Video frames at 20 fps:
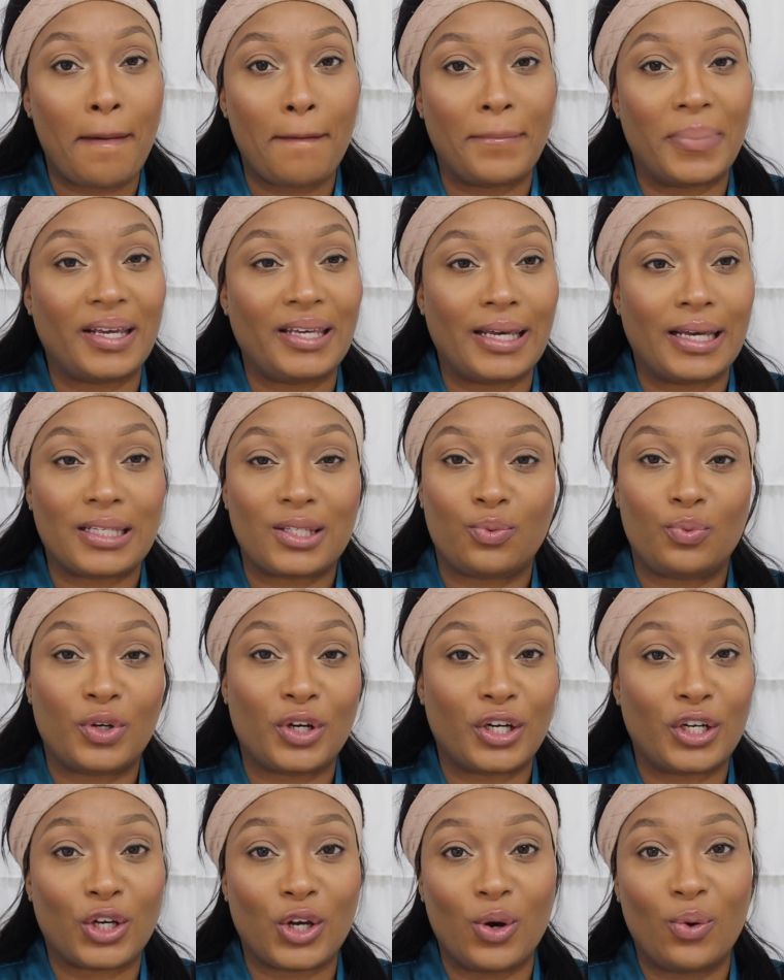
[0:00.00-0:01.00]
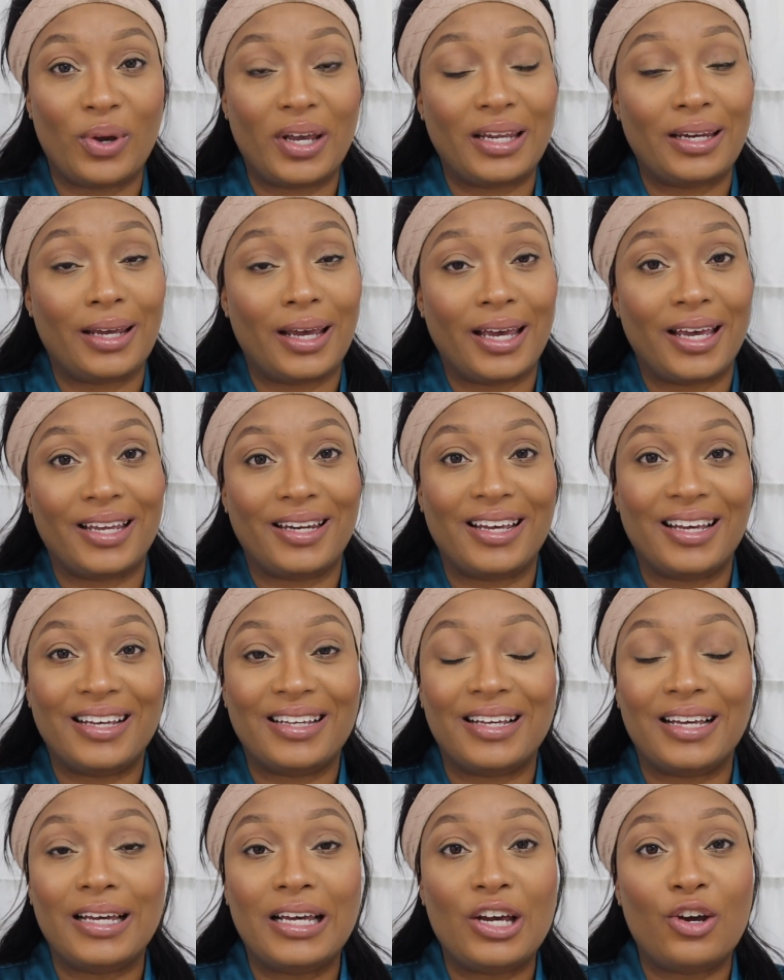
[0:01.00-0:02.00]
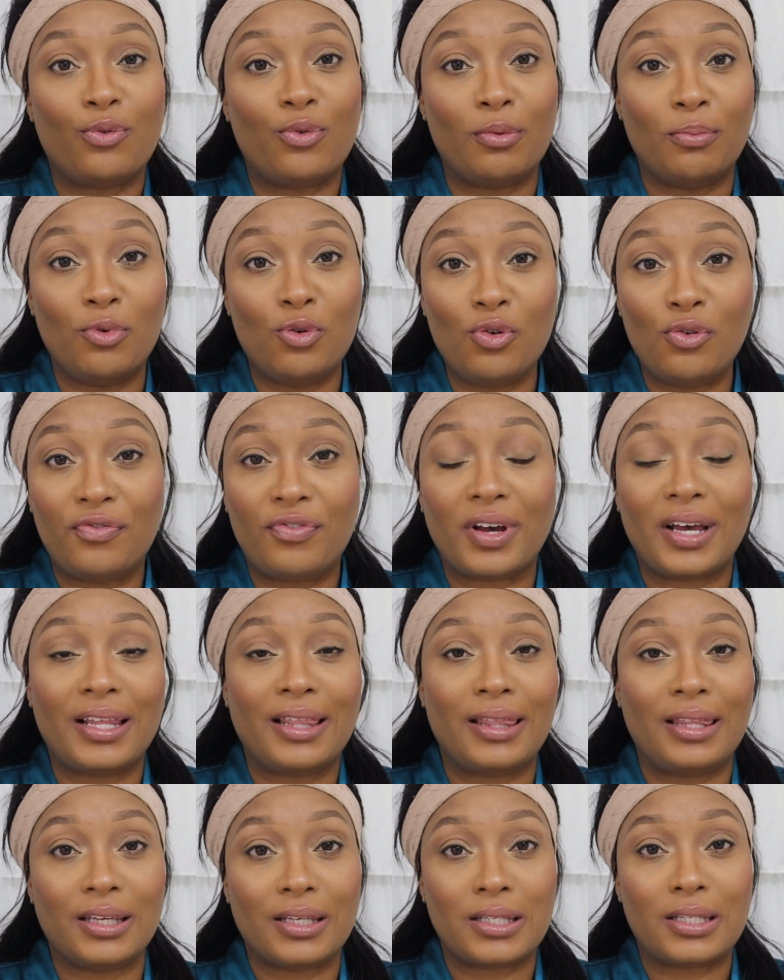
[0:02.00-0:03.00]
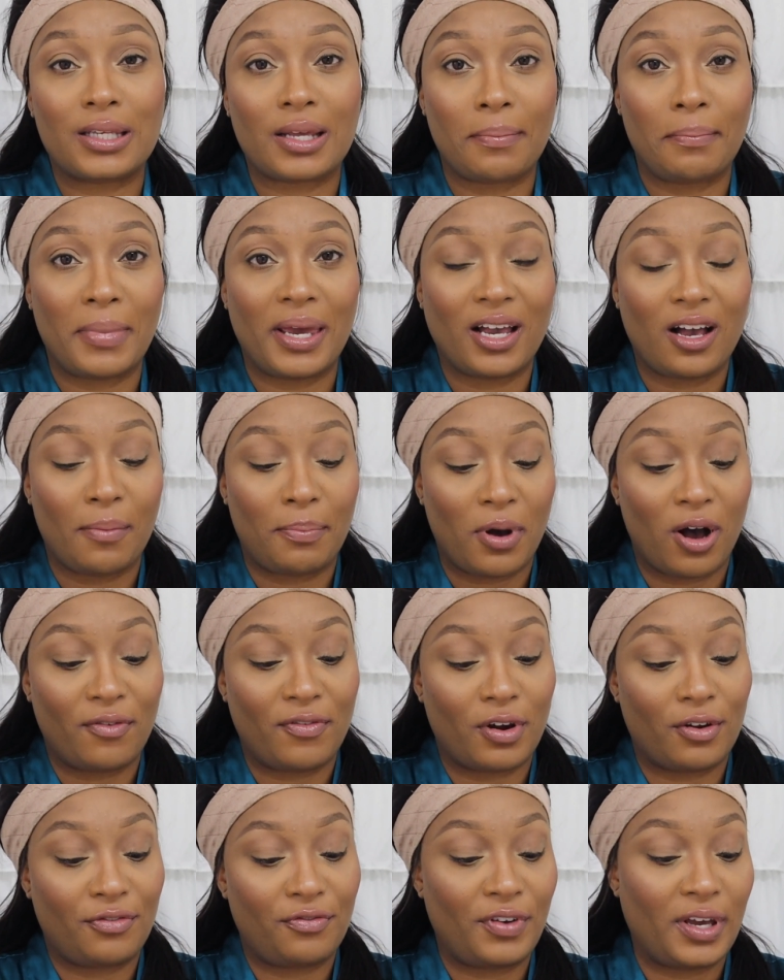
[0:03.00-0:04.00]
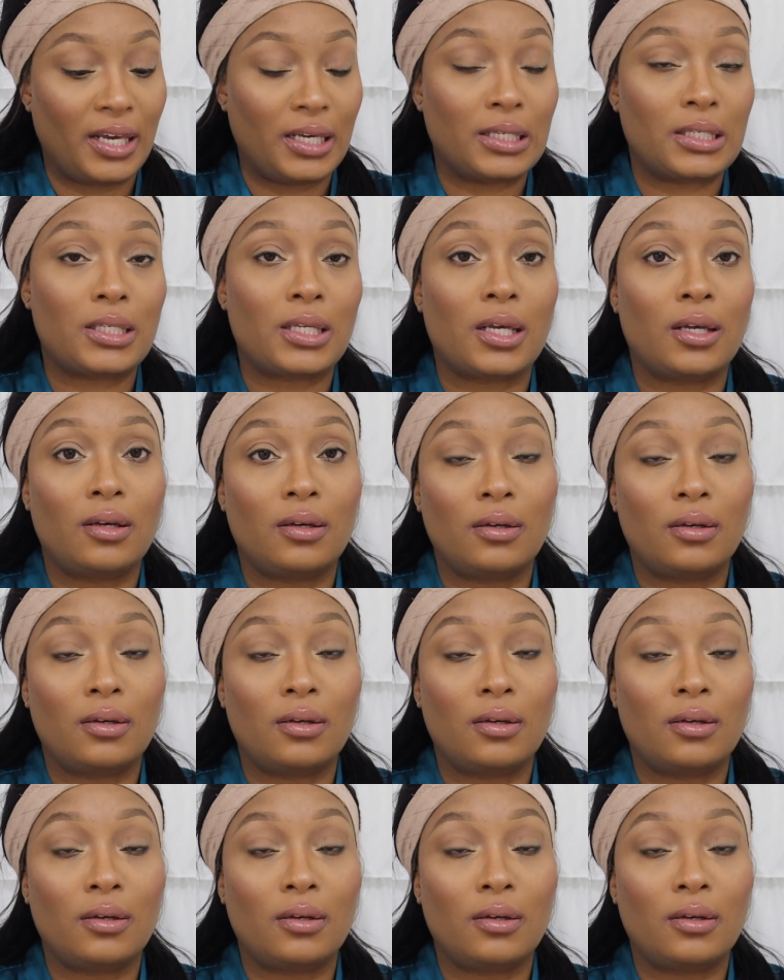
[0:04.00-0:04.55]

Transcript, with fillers: But yes, we're gonna go in and remove this makeup off our face.